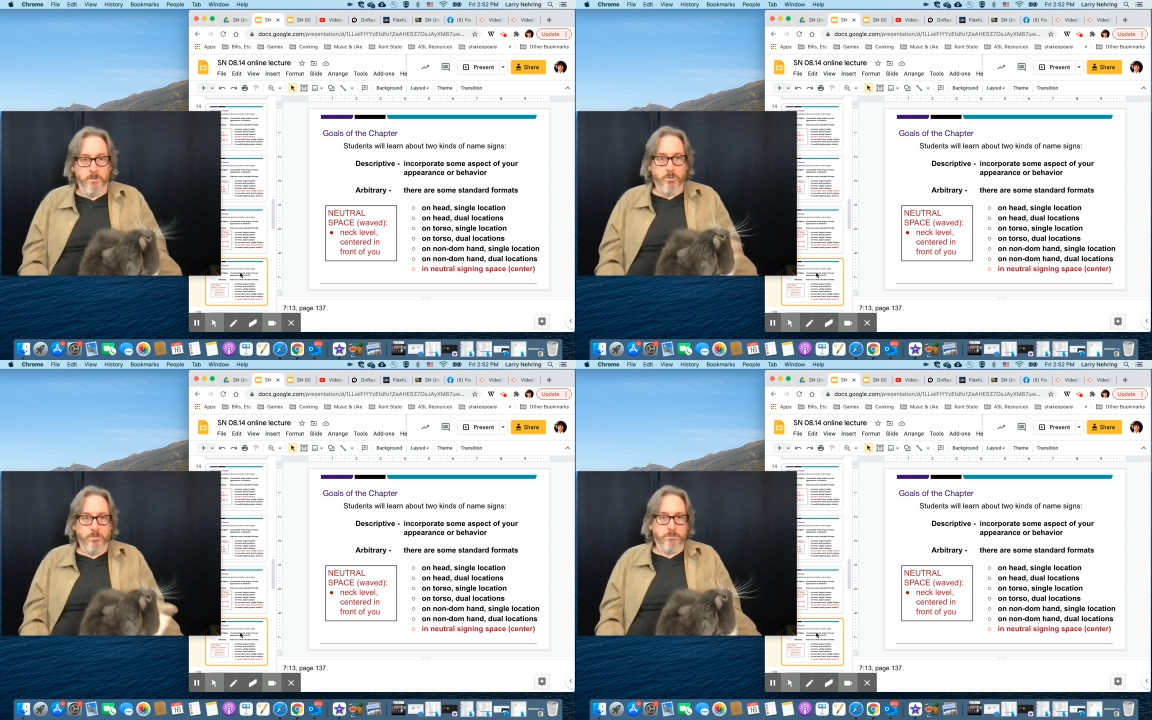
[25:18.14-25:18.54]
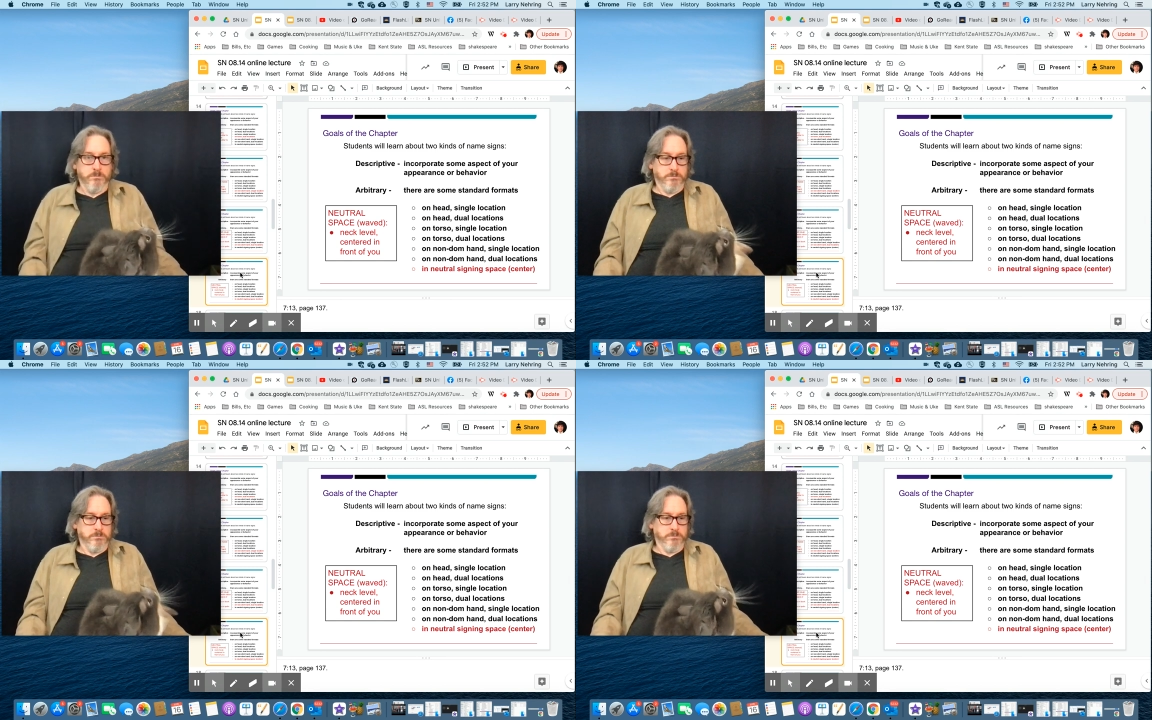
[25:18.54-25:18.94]

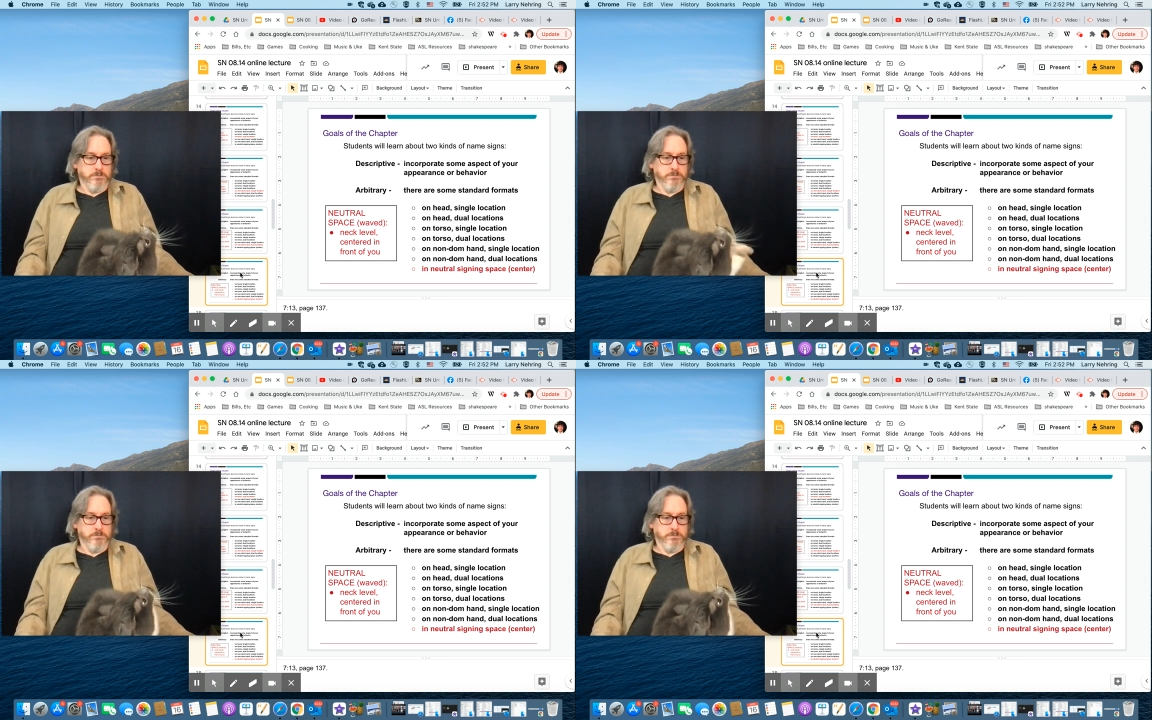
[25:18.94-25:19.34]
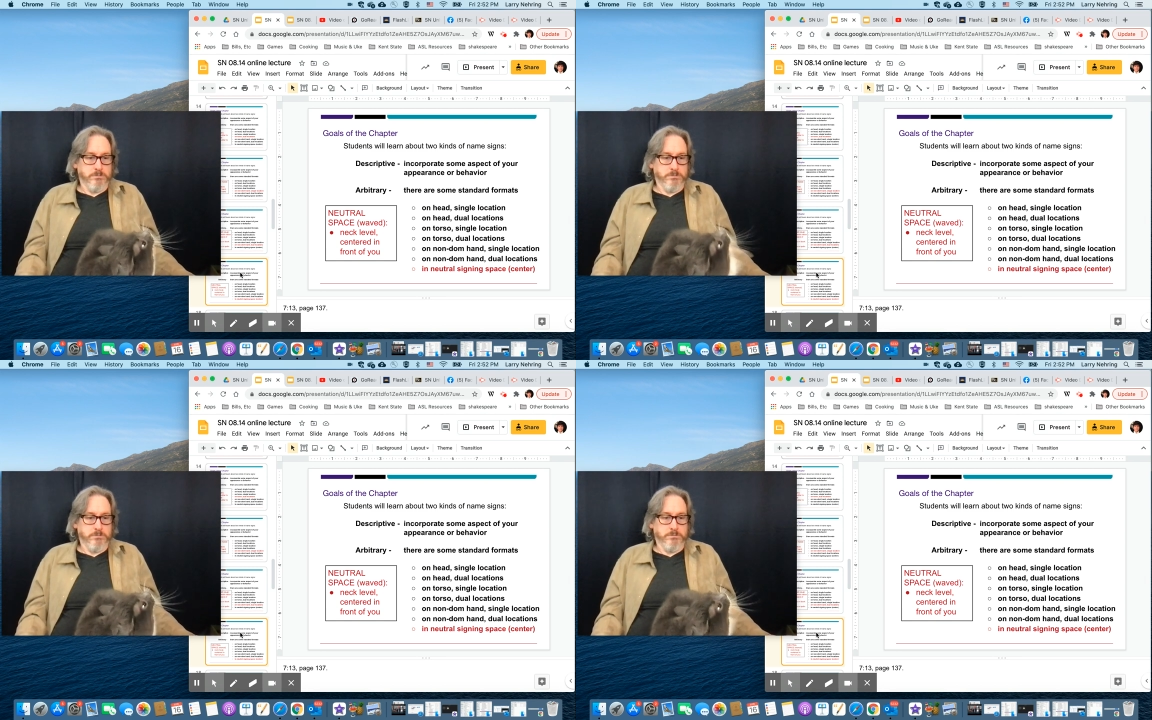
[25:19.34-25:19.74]

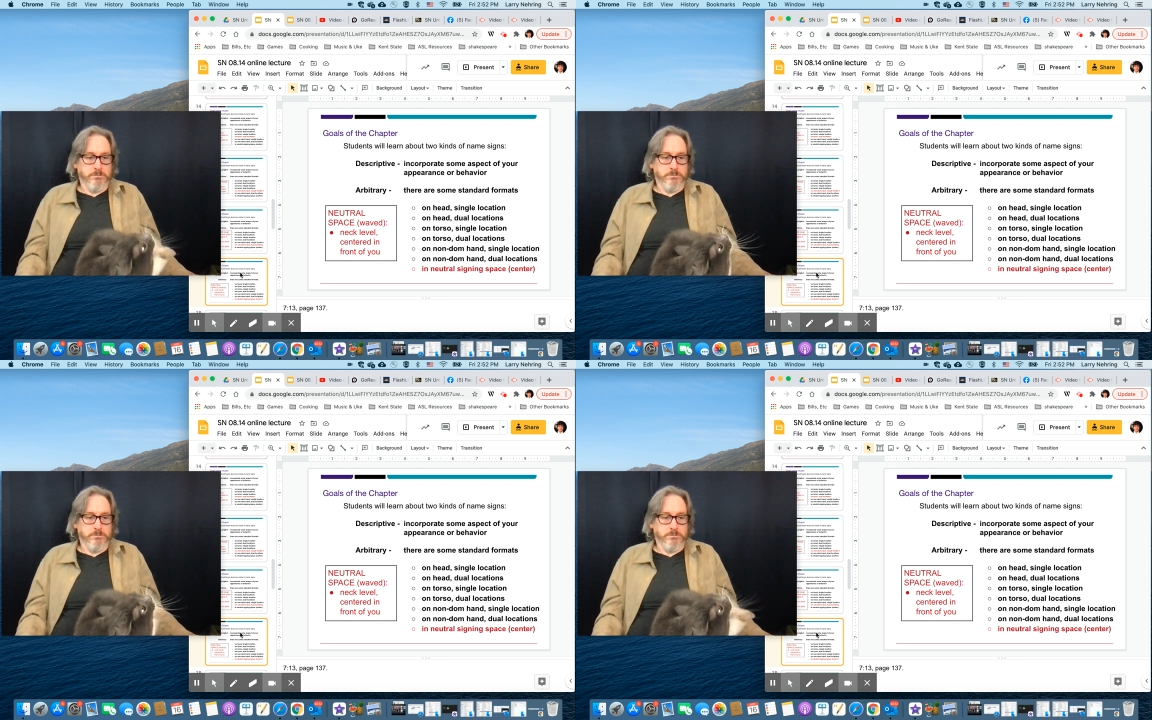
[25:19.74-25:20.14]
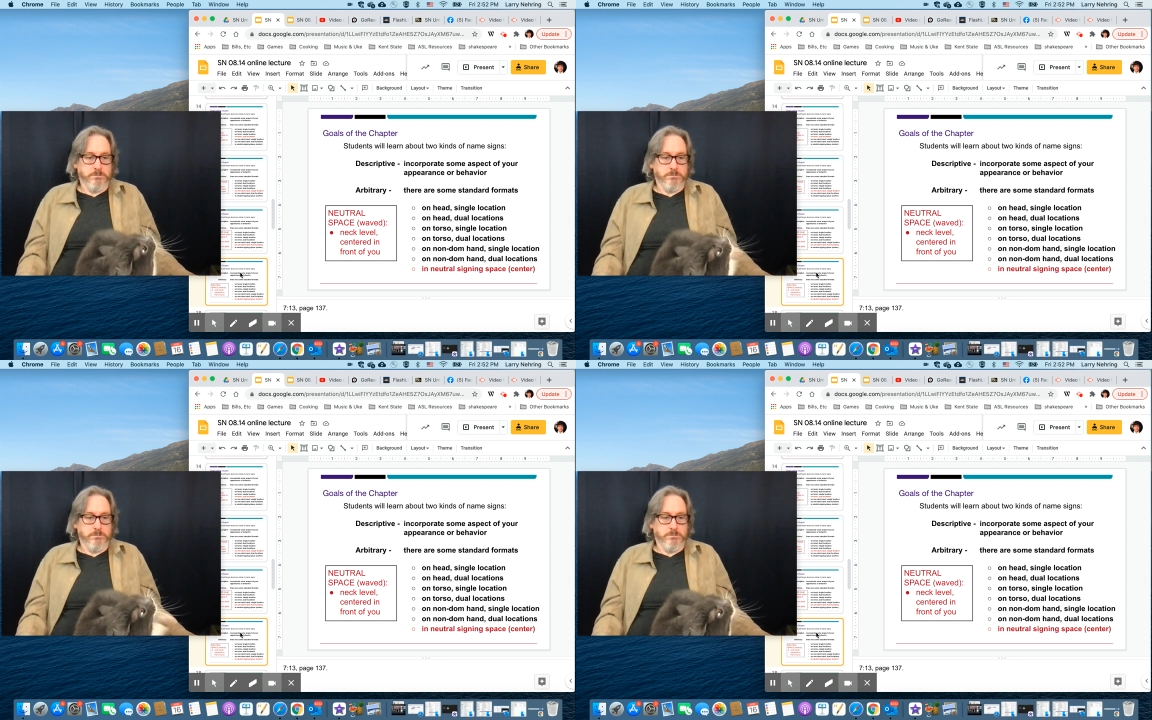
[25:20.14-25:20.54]

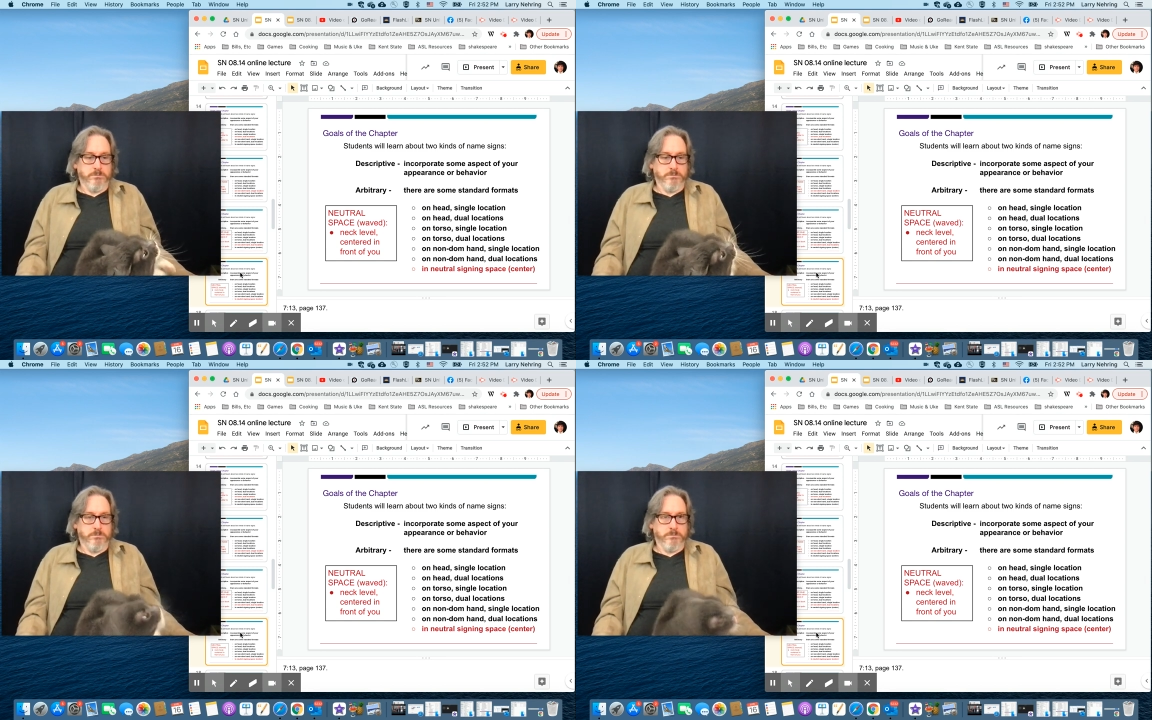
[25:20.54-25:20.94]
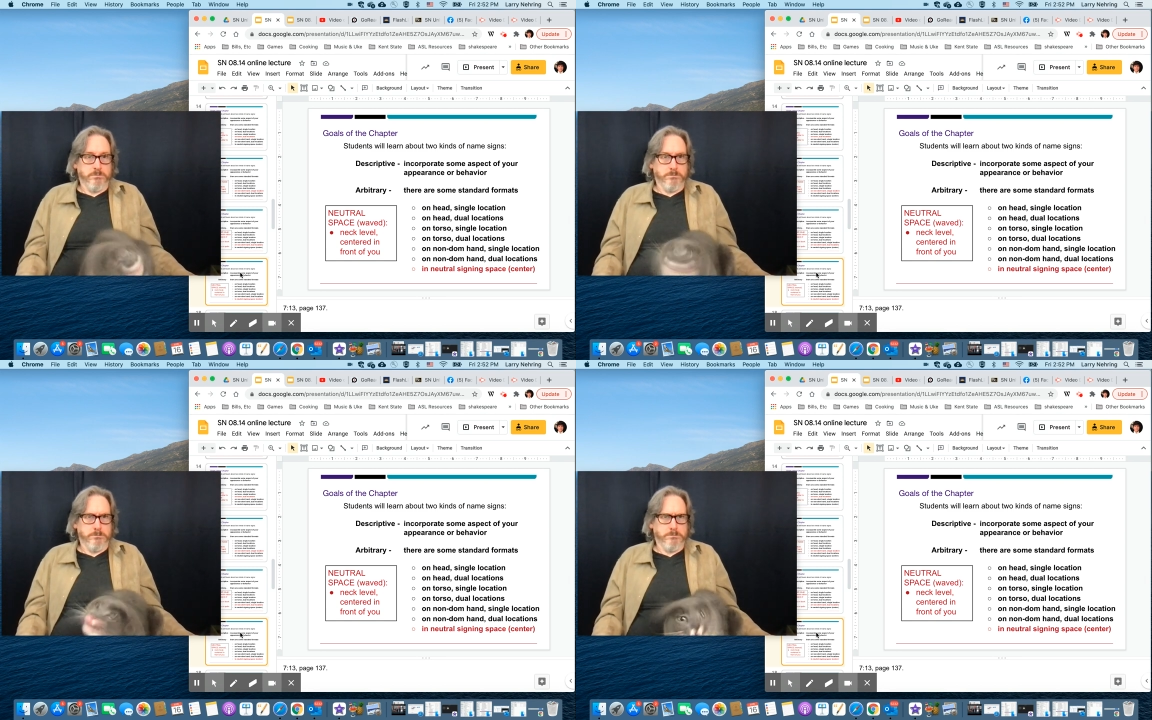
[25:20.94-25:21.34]

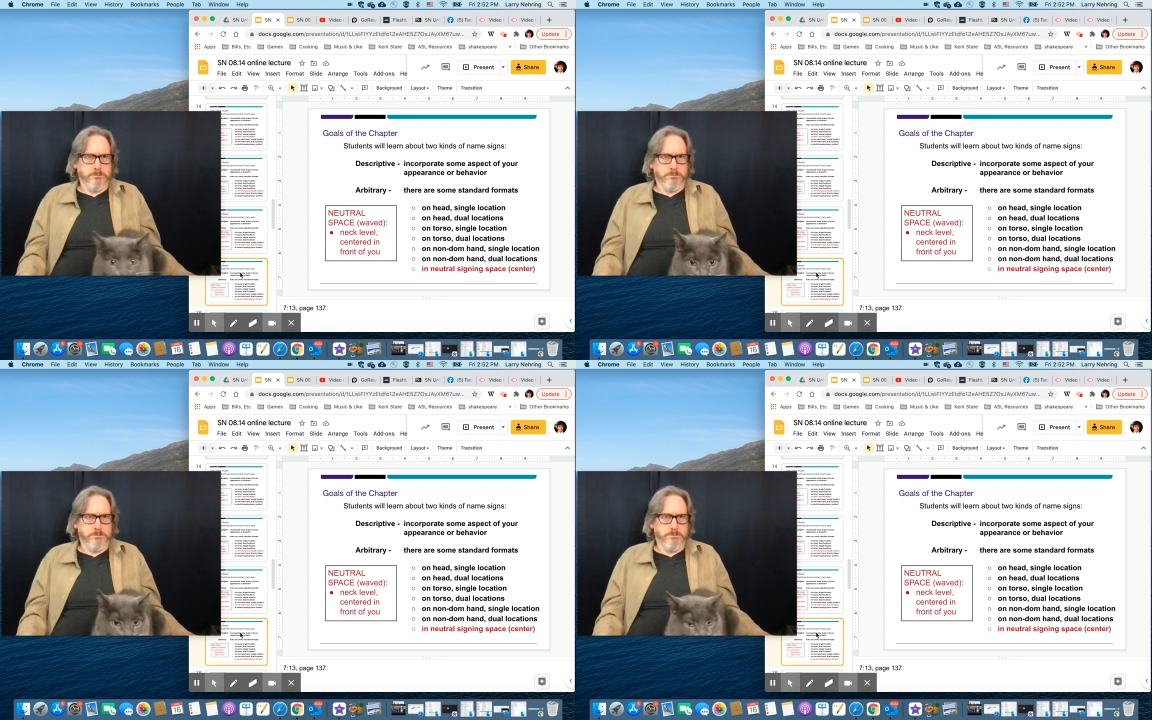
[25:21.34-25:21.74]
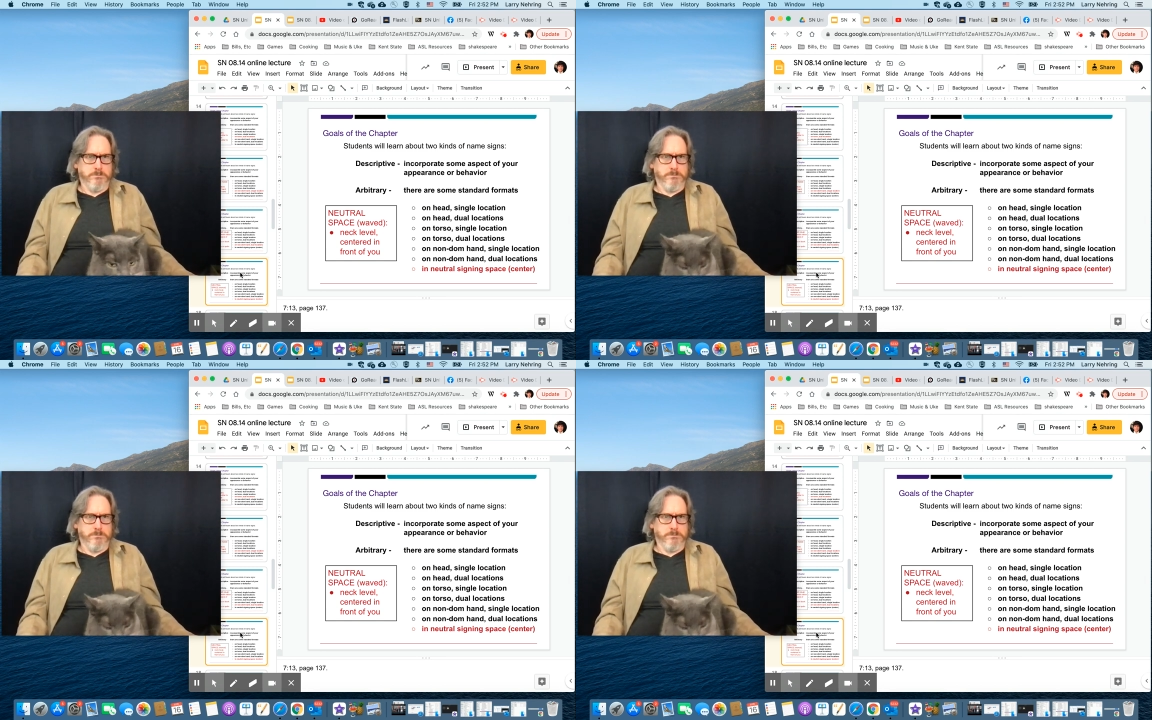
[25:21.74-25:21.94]
Nobody speaks.